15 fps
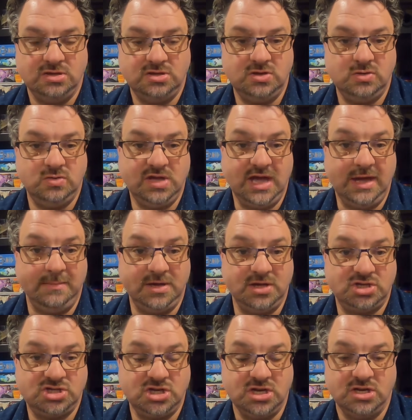2
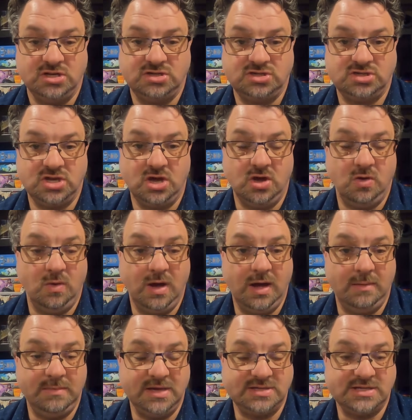damage. So
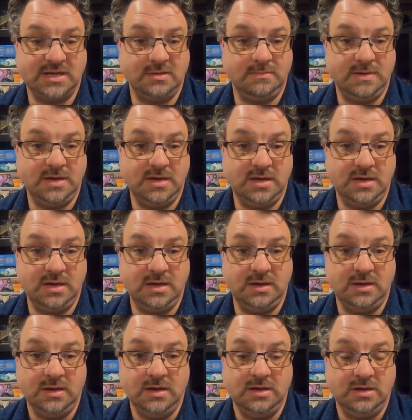that's going to
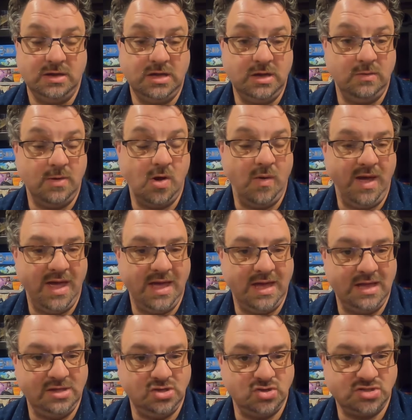be your hero
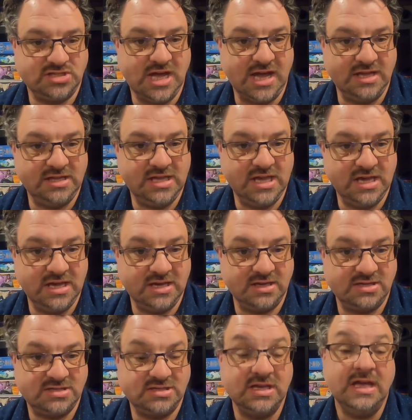and your
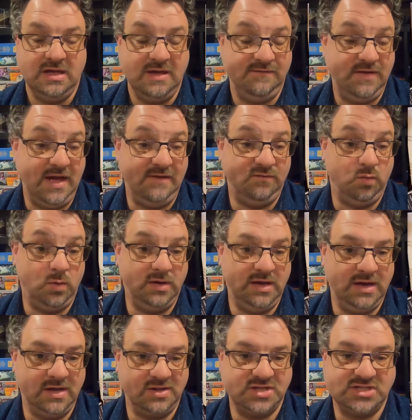sidekicks. If you have 1
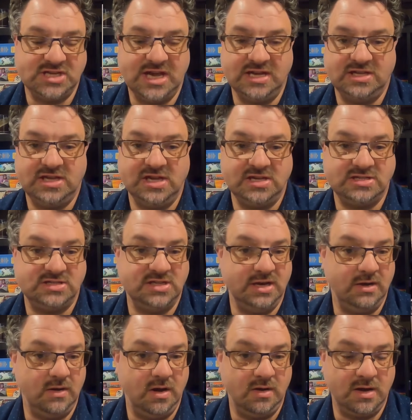health sidekicks,
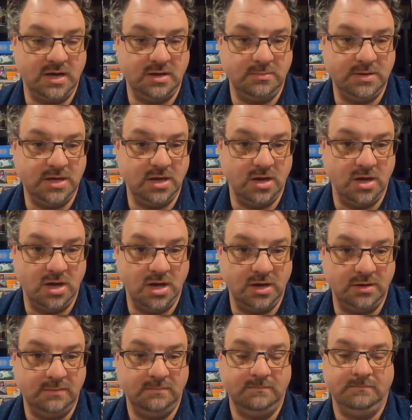they're all going to be
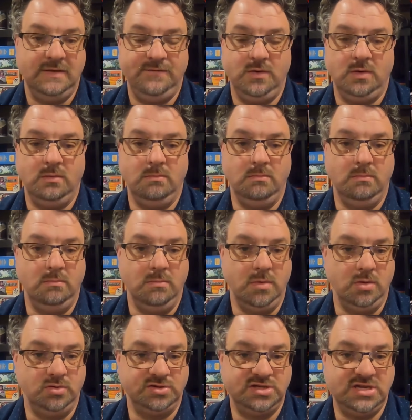gone. If you're a
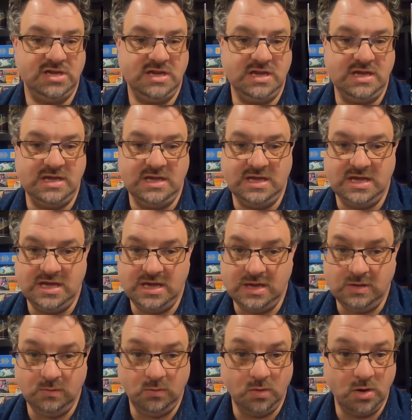
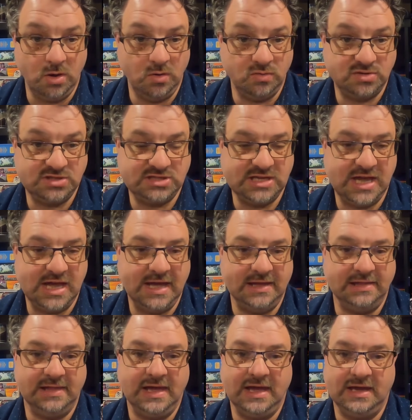multi-hero
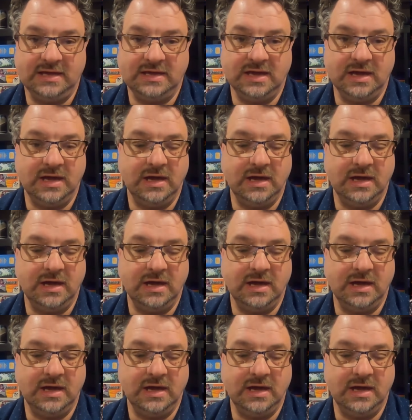set like